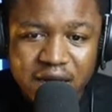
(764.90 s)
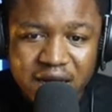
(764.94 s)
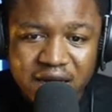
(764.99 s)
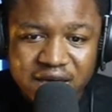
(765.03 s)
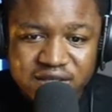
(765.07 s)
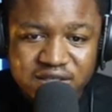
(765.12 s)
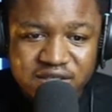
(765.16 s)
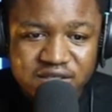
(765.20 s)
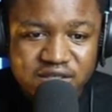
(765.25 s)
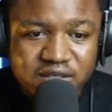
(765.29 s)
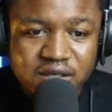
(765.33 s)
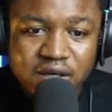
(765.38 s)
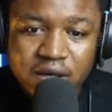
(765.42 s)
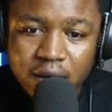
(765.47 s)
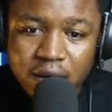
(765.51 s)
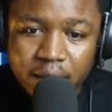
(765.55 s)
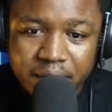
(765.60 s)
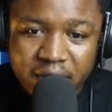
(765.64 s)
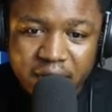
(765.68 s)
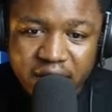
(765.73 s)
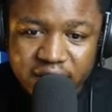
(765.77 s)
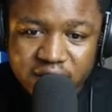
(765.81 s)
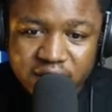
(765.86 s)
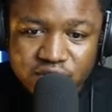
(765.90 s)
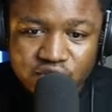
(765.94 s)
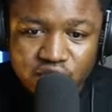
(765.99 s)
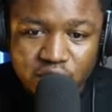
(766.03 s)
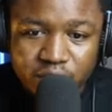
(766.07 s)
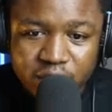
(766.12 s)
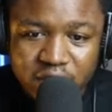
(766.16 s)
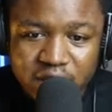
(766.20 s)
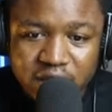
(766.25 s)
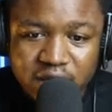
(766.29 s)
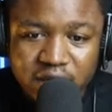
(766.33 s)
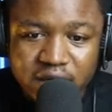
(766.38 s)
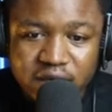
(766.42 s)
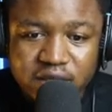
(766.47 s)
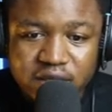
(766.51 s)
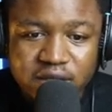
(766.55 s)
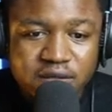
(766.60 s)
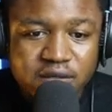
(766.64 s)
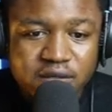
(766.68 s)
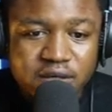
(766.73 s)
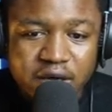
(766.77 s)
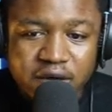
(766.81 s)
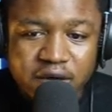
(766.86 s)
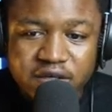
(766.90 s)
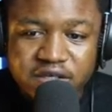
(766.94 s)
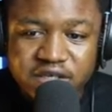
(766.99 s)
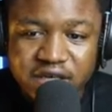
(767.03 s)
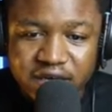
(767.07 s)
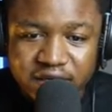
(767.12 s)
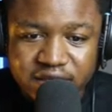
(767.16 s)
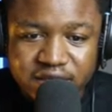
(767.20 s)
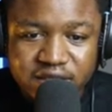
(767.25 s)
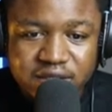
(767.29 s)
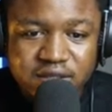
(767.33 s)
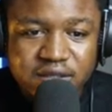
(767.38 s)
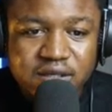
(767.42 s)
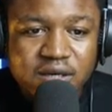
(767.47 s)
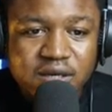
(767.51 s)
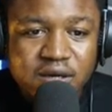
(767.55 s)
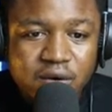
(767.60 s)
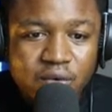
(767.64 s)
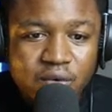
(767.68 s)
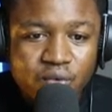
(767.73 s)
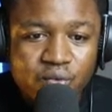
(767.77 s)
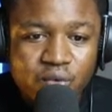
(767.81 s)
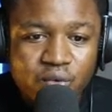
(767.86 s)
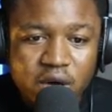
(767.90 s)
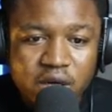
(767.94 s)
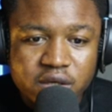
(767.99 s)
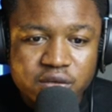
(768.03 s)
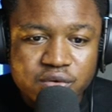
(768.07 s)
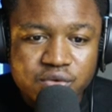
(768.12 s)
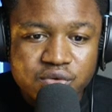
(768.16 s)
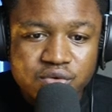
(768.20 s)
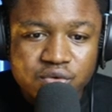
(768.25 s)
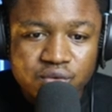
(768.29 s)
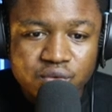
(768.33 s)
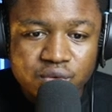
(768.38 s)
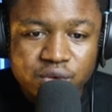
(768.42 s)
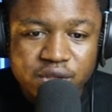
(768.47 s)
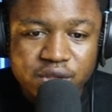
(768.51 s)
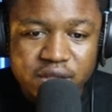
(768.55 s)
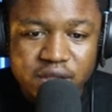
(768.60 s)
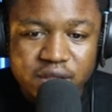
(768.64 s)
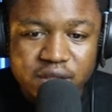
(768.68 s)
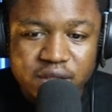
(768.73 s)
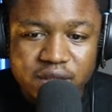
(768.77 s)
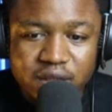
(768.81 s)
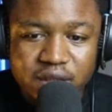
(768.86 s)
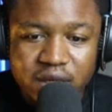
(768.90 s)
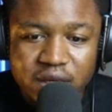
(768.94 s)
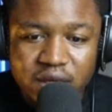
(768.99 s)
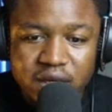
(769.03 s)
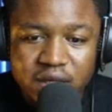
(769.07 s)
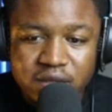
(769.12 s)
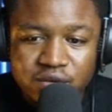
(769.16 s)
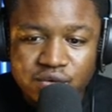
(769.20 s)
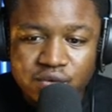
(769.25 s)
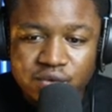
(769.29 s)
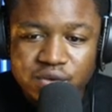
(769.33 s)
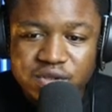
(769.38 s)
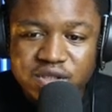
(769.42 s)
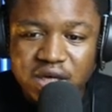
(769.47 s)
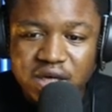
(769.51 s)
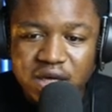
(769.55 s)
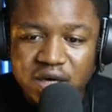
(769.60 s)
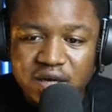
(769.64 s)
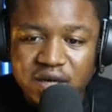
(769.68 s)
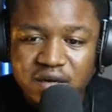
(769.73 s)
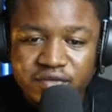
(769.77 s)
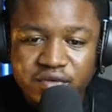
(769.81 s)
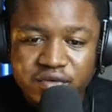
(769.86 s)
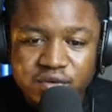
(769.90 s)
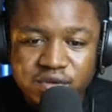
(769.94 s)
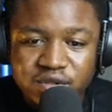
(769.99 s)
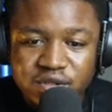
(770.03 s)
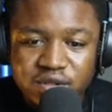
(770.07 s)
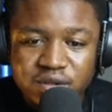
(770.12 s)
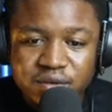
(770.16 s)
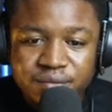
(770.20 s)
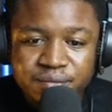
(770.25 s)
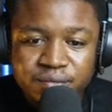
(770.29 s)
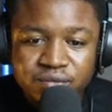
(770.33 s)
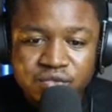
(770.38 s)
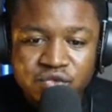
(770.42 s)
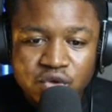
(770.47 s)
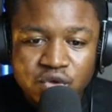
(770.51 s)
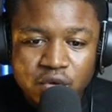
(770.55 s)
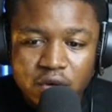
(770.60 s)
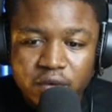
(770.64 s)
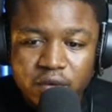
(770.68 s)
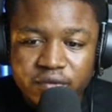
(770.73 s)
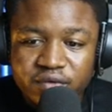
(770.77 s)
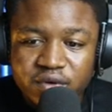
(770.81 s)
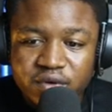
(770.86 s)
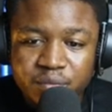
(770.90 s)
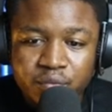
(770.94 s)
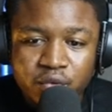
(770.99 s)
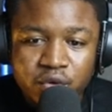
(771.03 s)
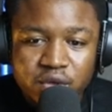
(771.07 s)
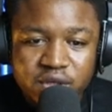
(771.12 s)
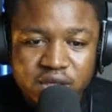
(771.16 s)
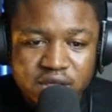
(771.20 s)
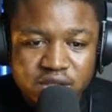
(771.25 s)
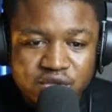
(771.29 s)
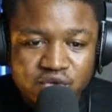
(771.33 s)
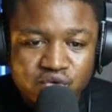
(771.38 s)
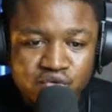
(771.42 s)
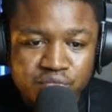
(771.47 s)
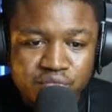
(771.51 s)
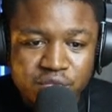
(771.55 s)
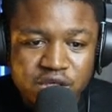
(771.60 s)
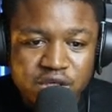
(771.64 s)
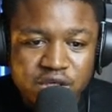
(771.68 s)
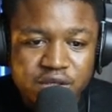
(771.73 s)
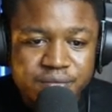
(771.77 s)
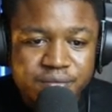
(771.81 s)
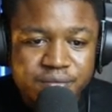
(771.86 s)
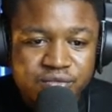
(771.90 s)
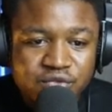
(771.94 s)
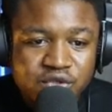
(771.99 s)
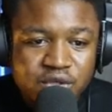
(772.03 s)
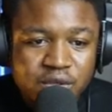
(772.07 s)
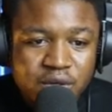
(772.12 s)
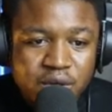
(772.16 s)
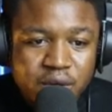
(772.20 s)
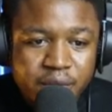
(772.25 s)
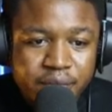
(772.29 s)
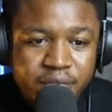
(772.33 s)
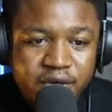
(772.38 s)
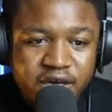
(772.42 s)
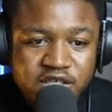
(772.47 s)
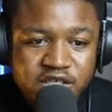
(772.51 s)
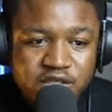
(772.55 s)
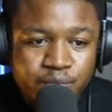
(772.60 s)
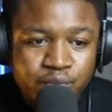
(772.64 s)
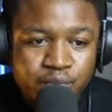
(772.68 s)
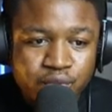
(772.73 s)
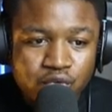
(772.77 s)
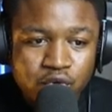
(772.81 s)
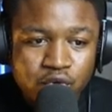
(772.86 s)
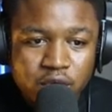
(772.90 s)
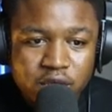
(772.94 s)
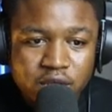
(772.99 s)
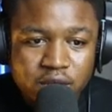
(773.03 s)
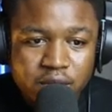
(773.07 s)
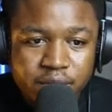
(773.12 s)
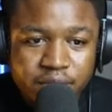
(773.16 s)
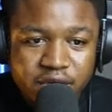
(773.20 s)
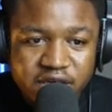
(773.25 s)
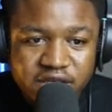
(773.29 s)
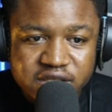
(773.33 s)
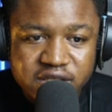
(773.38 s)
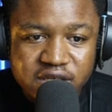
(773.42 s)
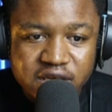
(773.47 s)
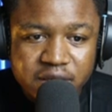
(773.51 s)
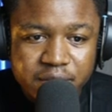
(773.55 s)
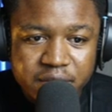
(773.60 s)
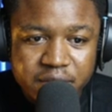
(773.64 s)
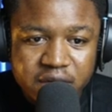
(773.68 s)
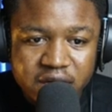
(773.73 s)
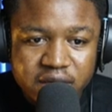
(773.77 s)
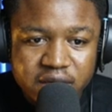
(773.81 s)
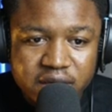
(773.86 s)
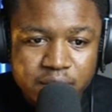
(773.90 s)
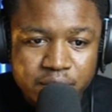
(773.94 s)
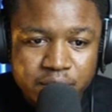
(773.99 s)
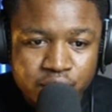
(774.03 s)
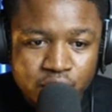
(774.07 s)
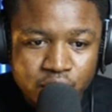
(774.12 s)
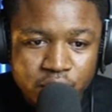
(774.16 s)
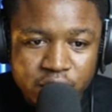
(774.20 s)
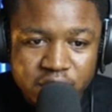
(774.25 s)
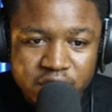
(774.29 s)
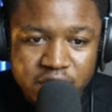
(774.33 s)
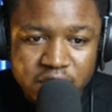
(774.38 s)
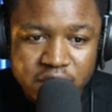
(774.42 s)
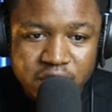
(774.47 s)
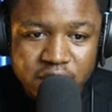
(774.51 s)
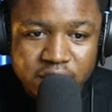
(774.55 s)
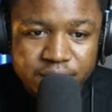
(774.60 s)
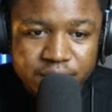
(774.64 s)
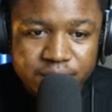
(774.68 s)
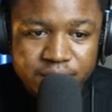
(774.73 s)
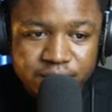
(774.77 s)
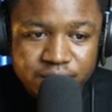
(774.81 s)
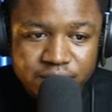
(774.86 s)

ash markings on my chart. 1, 2, 3. Those are levels of importance to me. Price came back, broke here,